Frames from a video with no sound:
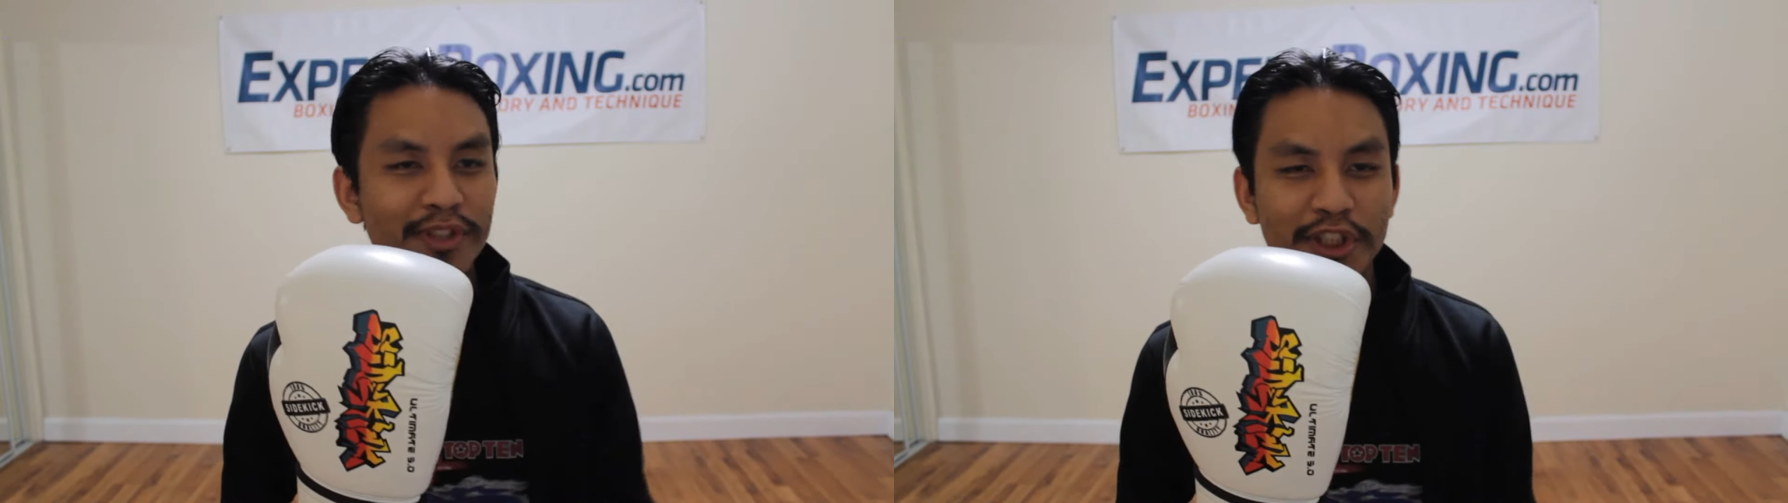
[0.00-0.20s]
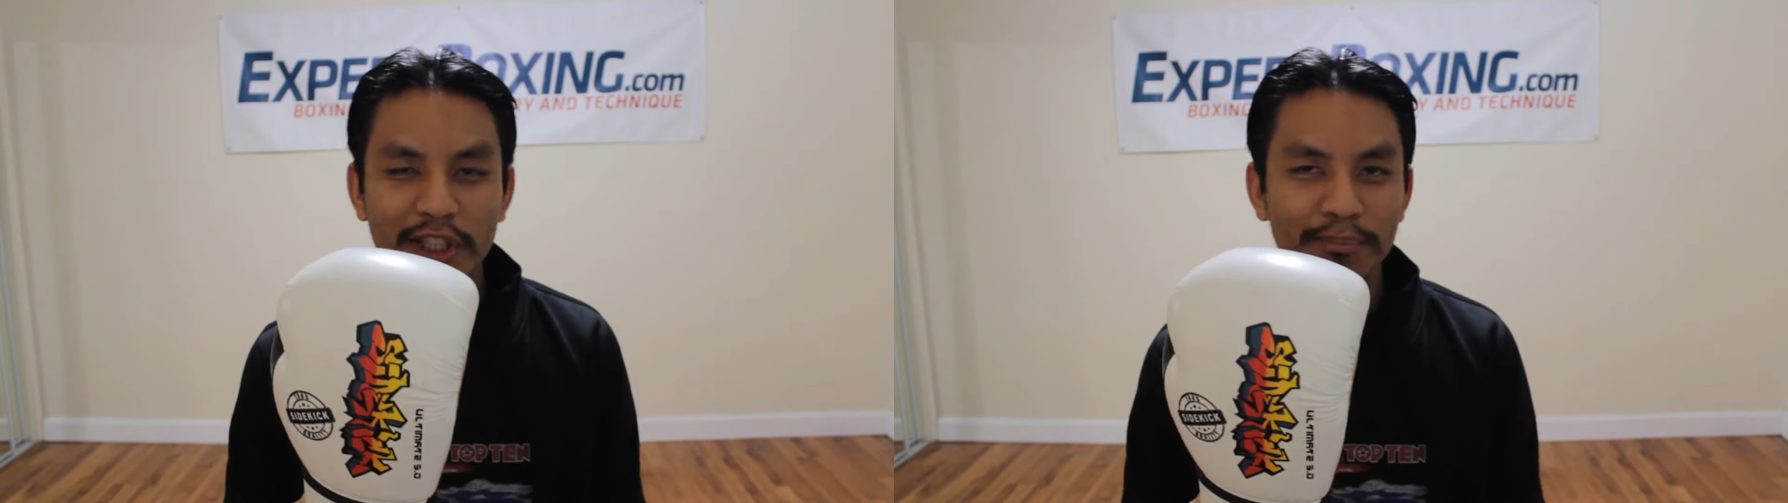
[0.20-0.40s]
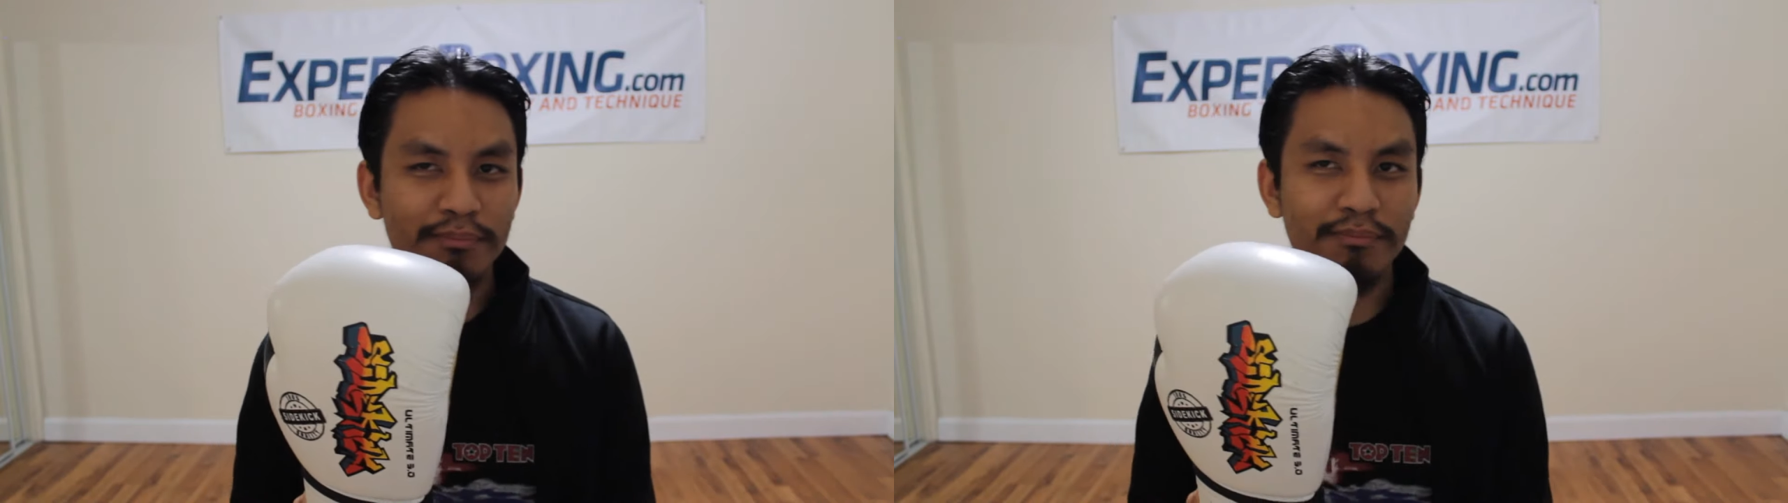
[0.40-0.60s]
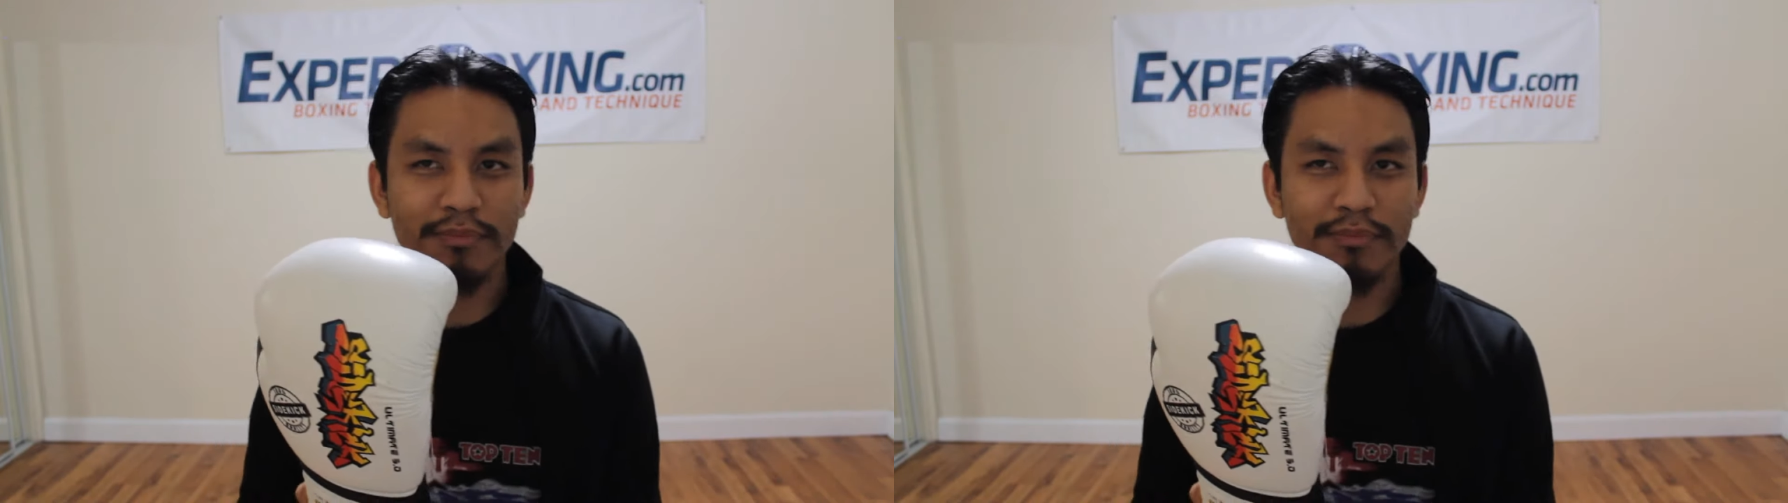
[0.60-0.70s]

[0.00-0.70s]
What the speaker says: cheap